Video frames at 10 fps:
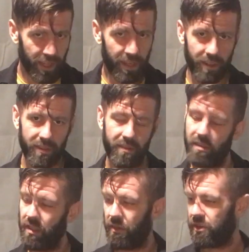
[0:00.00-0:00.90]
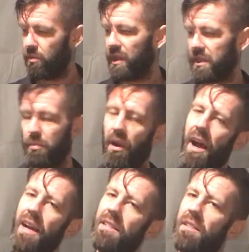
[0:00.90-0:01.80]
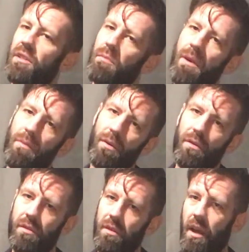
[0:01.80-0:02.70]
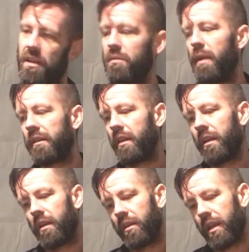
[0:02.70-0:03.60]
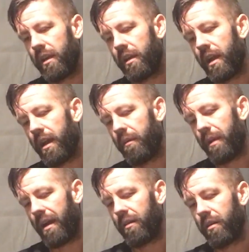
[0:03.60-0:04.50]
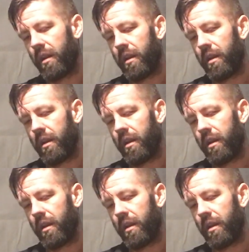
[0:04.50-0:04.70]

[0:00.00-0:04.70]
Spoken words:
and so, you know, there's a big surprise, and there's people kind of speculating on the internet about